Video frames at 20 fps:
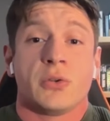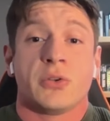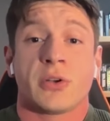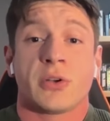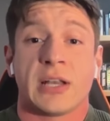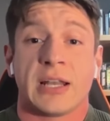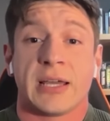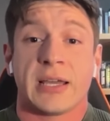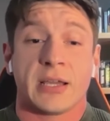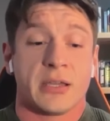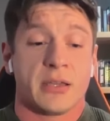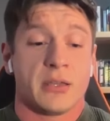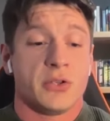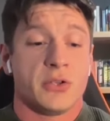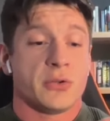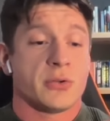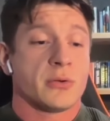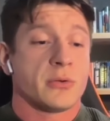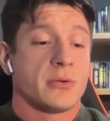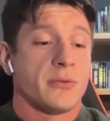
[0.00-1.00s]
You're like
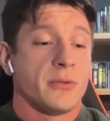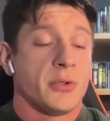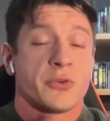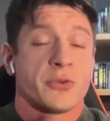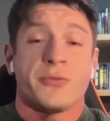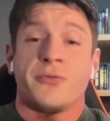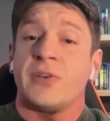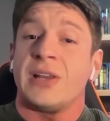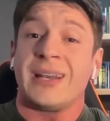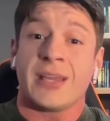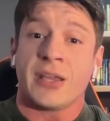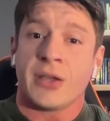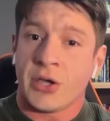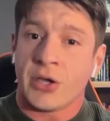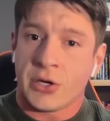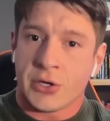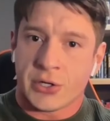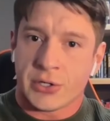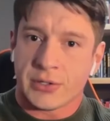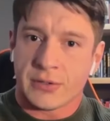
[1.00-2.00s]
you're feeling
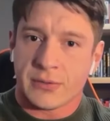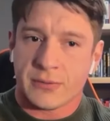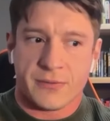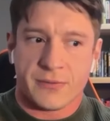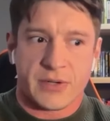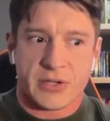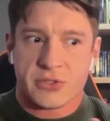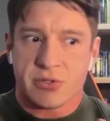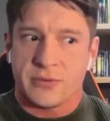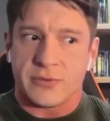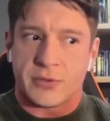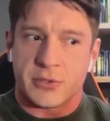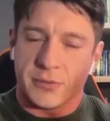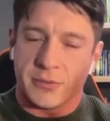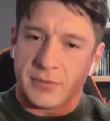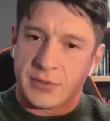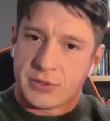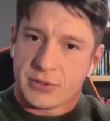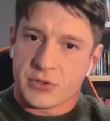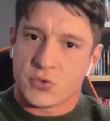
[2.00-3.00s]
hurt first of all
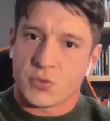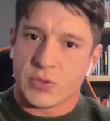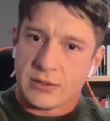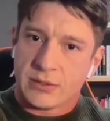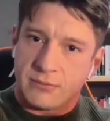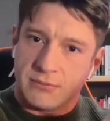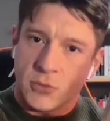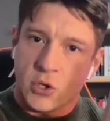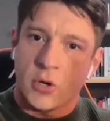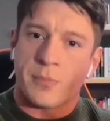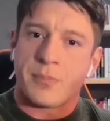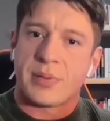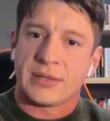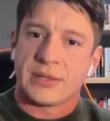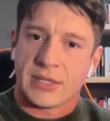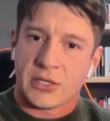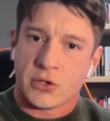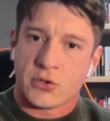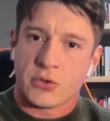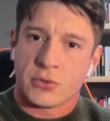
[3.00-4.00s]
because we
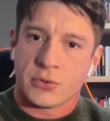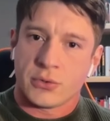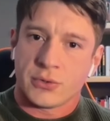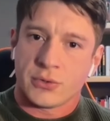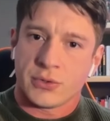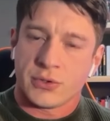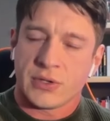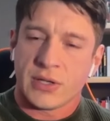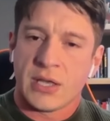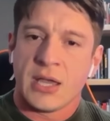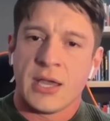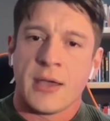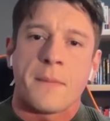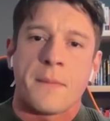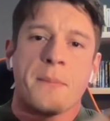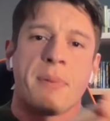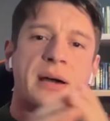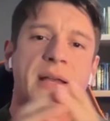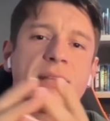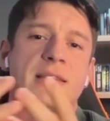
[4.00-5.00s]
opened the wound,
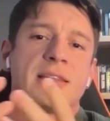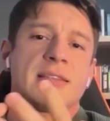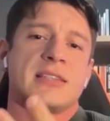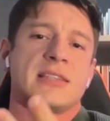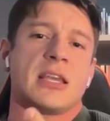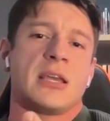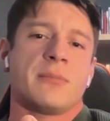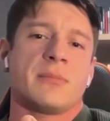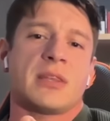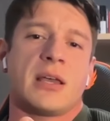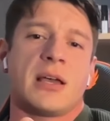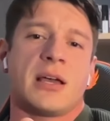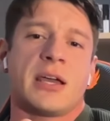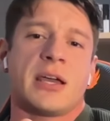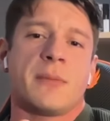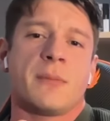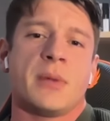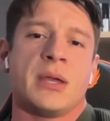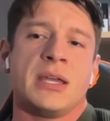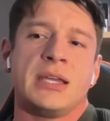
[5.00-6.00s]
but at the same
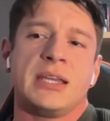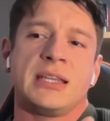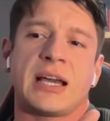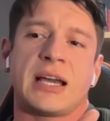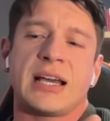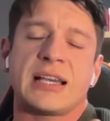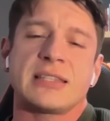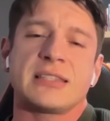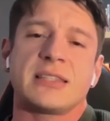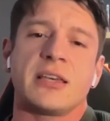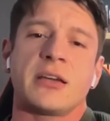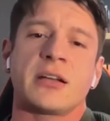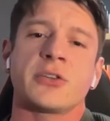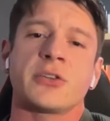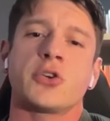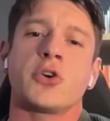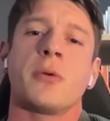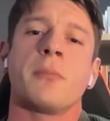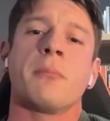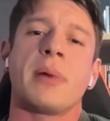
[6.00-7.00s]
time it has
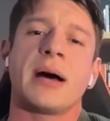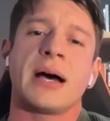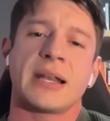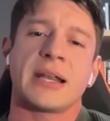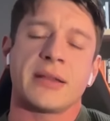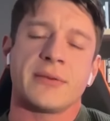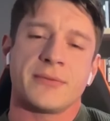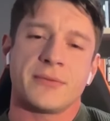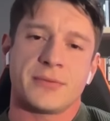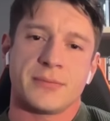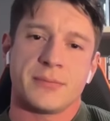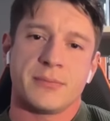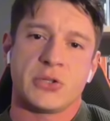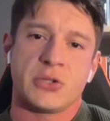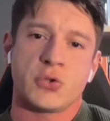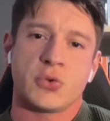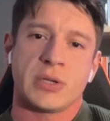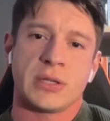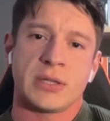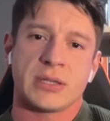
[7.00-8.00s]
turned combative
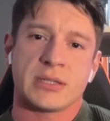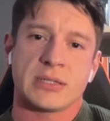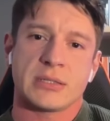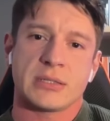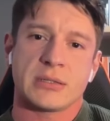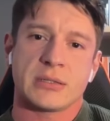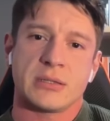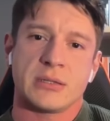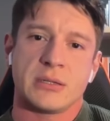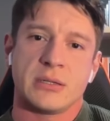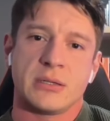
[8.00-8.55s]
between us.